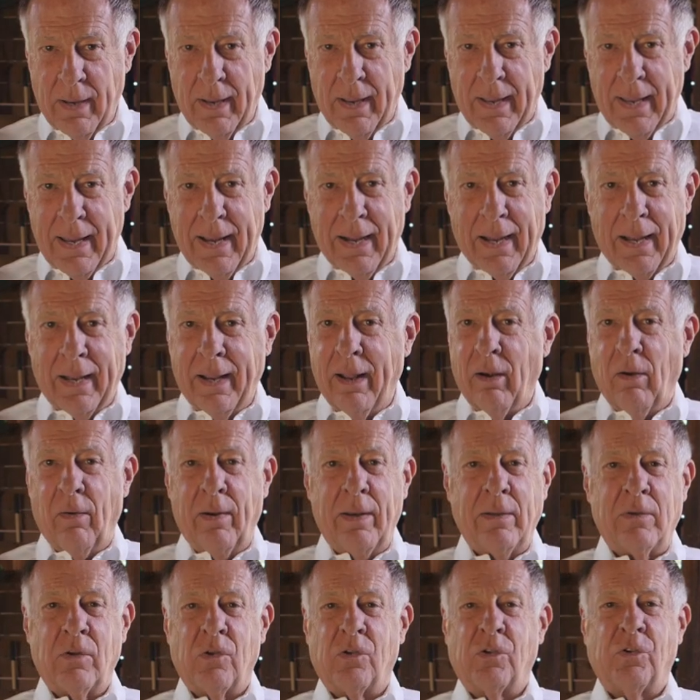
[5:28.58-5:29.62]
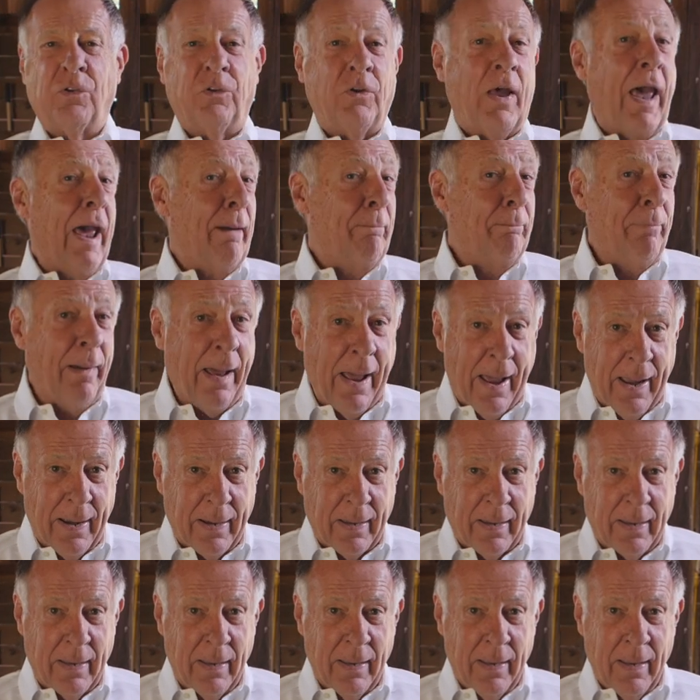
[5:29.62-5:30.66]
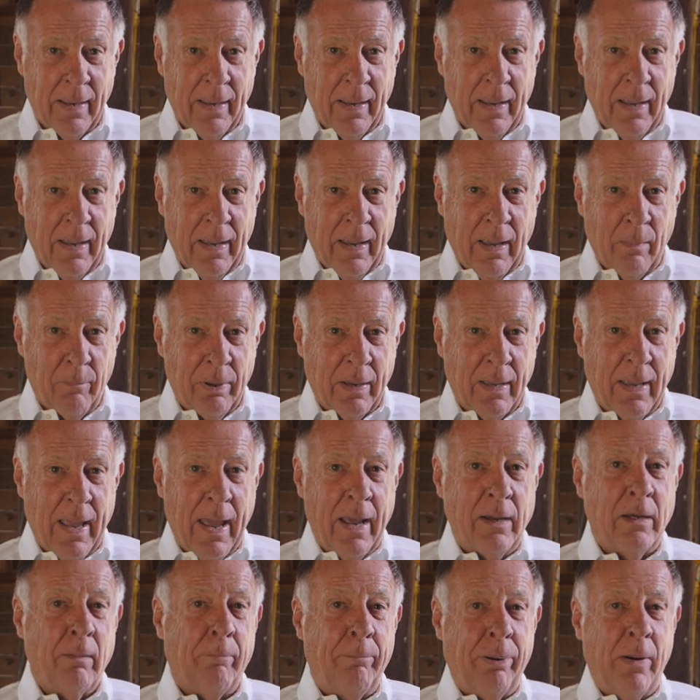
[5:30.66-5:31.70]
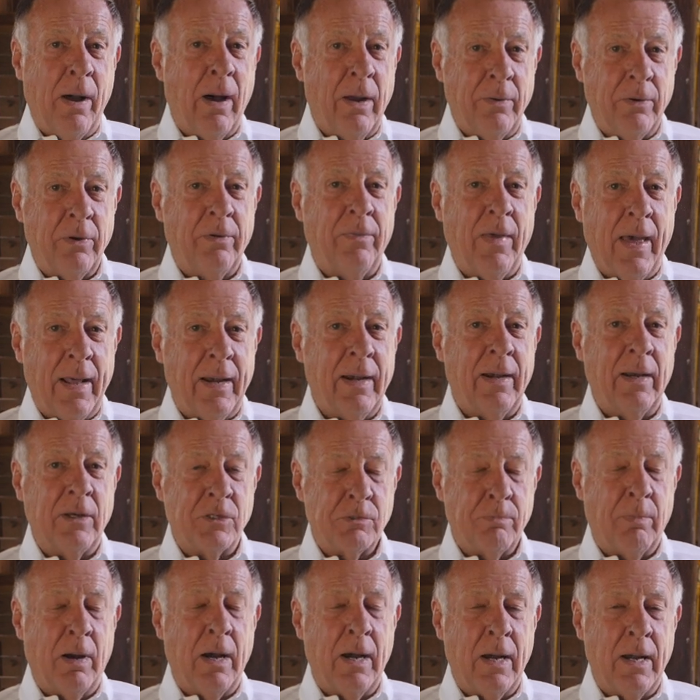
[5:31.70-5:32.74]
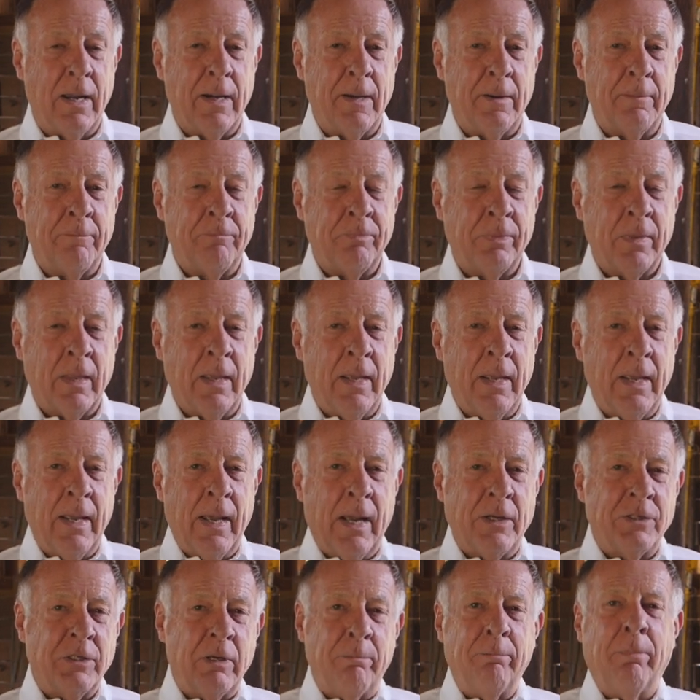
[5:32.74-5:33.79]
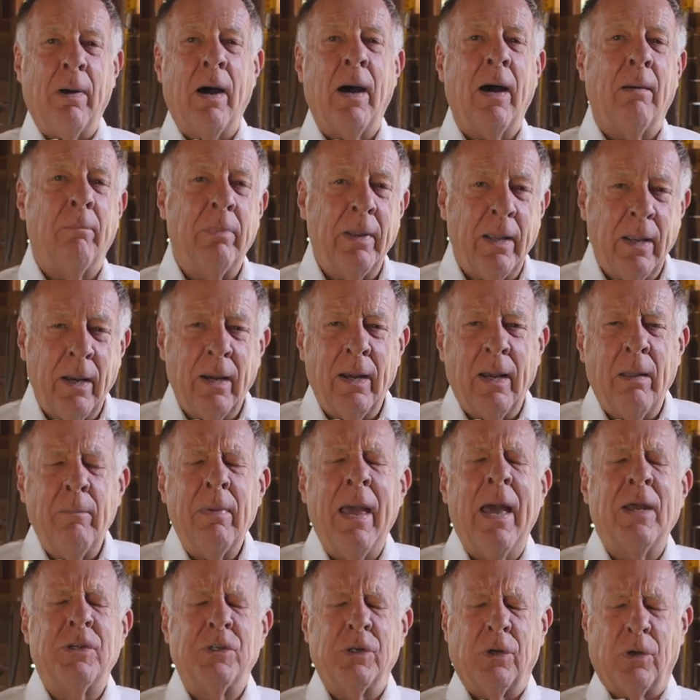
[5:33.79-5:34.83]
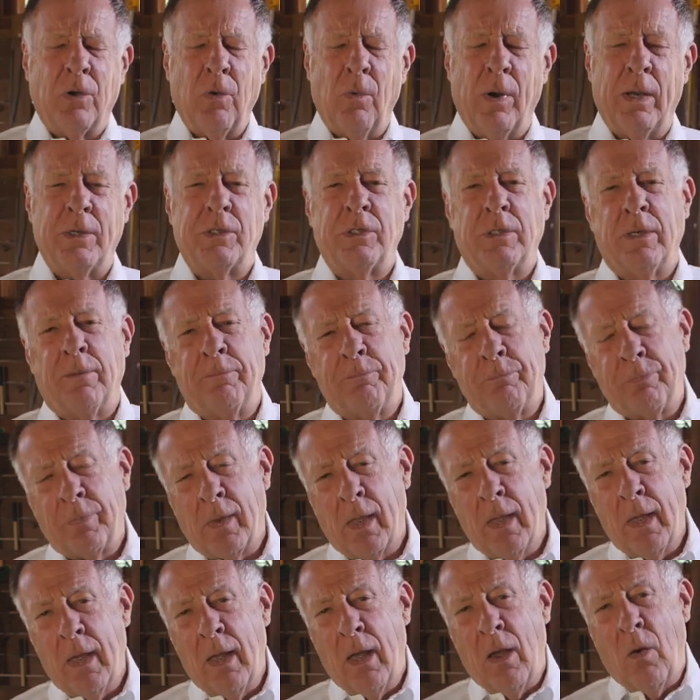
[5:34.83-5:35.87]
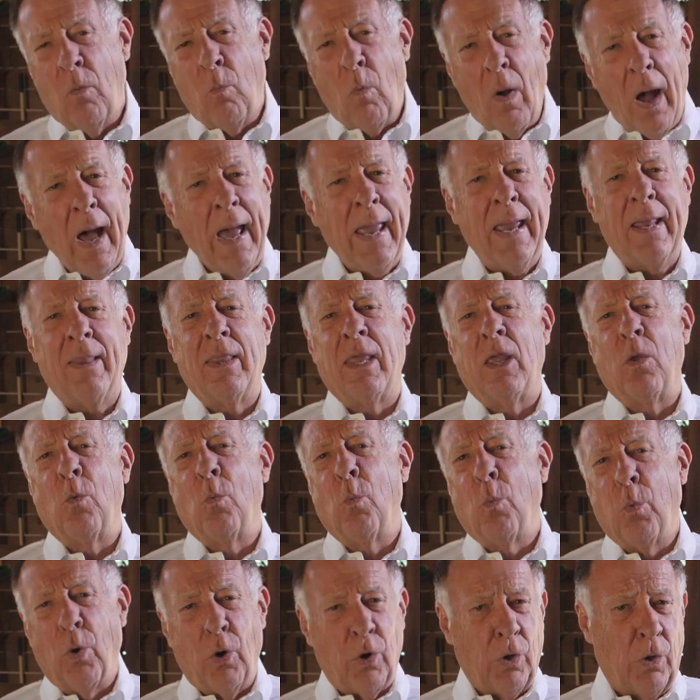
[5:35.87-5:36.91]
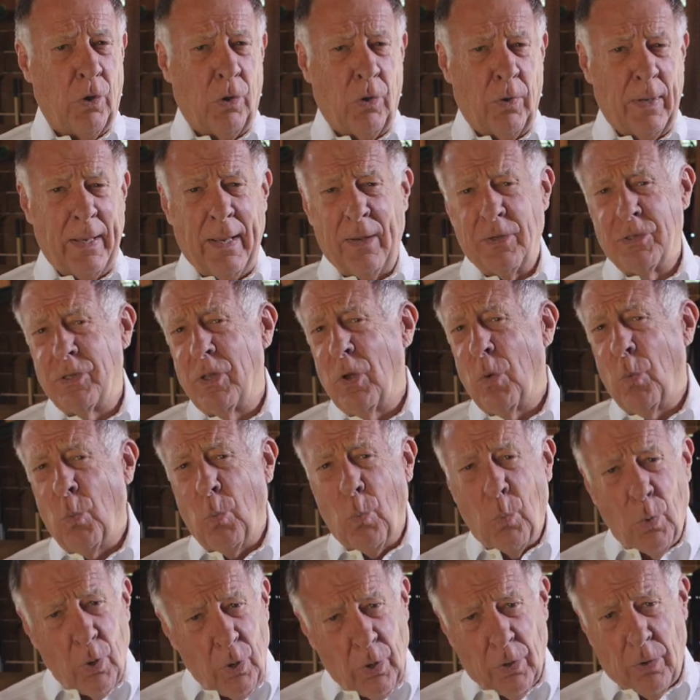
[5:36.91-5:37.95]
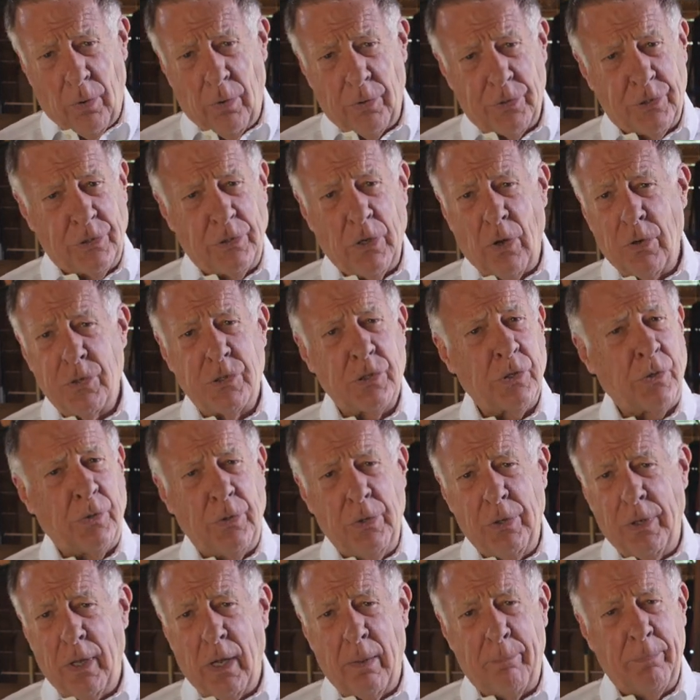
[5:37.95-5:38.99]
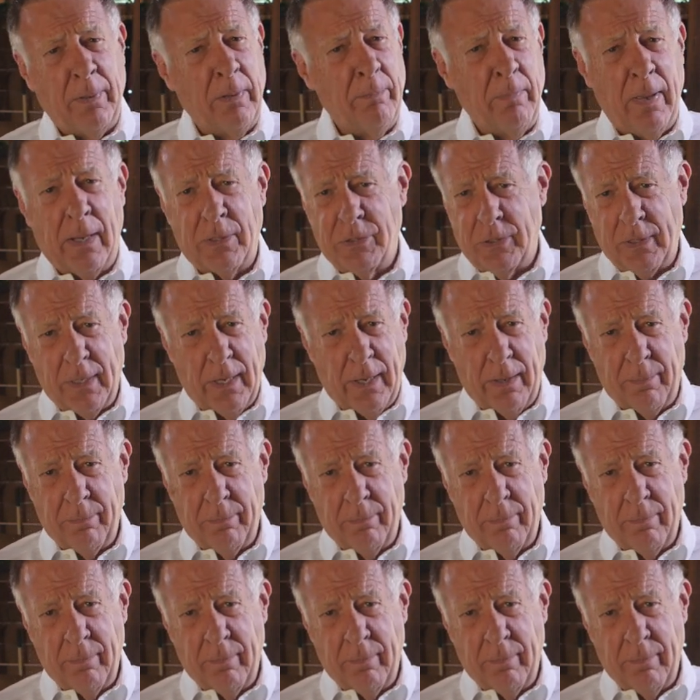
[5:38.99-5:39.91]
He literally just sat back and began to ponder that in his mind. I said, Bob, let me ask you a question. Why in the world is the world so screwed up and messed up?